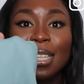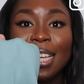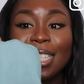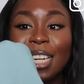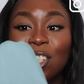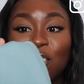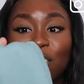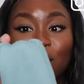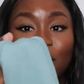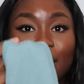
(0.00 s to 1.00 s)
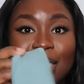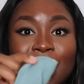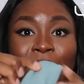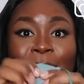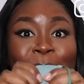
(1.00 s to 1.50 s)
It's literally
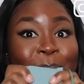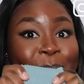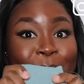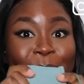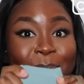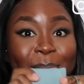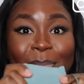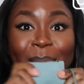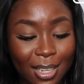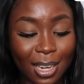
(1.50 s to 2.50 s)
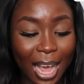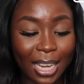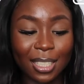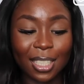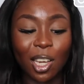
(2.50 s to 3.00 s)
just
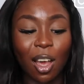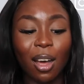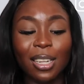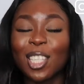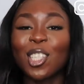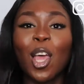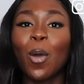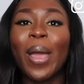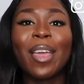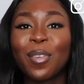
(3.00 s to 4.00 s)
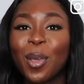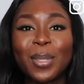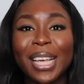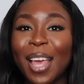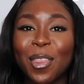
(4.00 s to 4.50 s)
like, you can't, there's no way for you
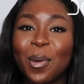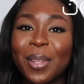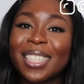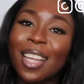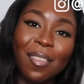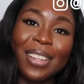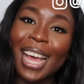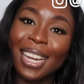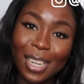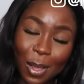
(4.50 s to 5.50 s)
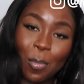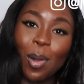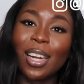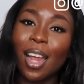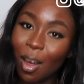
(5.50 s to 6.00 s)
to get through this other than
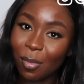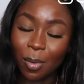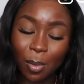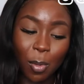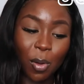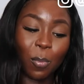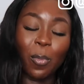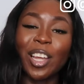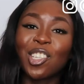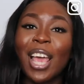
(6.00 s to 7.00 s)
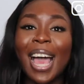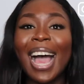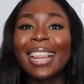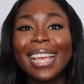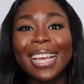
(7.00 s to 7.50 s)
pulling it up from the bottom, which
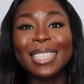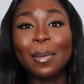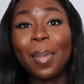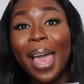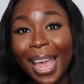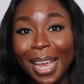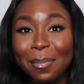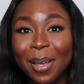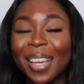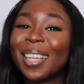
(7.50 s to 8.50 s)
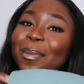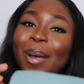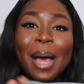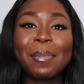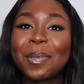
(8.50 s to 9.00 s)
I think is a pain because
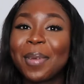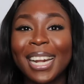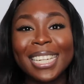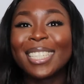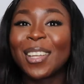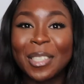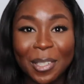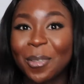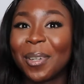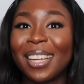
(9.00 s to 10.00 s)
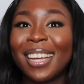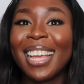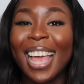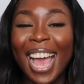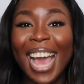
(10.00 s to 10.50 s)
what happens when I need to go to the toilet?
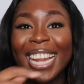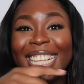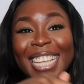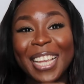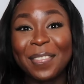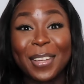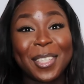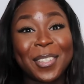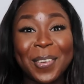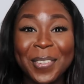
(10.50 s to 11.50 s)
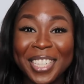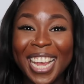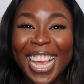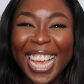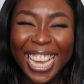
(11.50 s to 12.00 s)
I need to either scooch
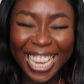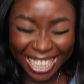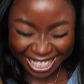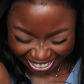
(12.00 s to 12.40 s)
it.